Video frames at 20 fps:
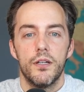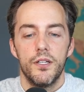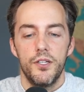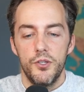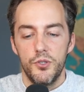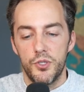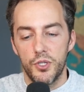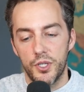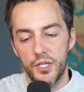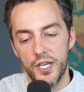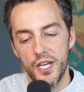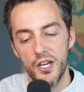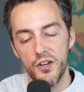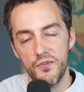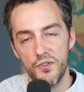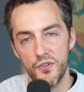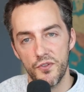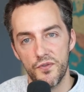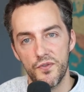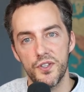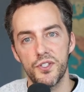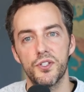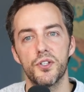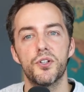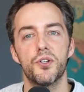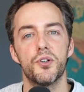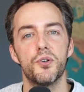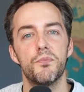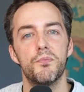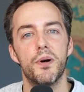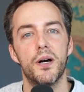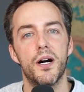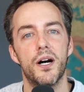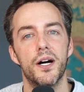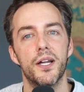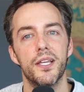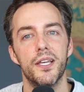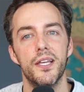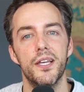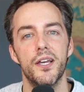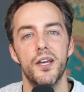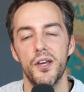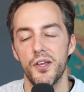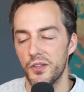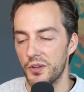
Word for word: You took care of your physical body,